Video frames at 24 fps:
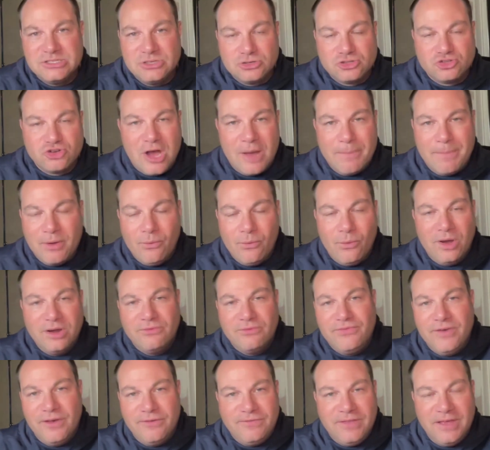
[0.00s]
you're dropping
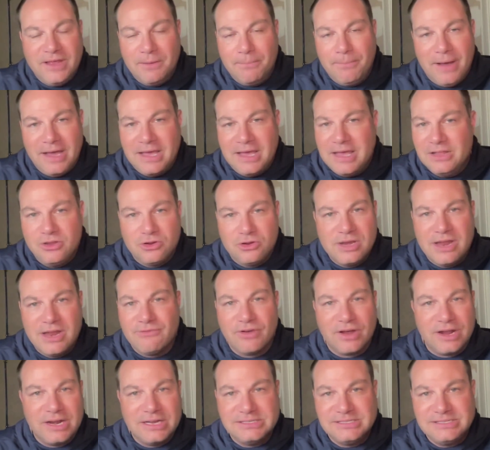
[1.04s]
150 in a bucket and you're
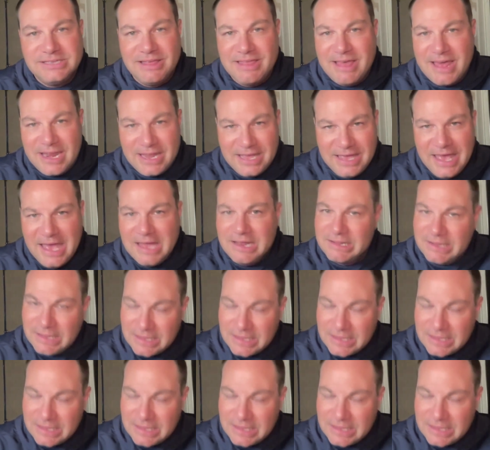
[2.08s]
never going to see that again.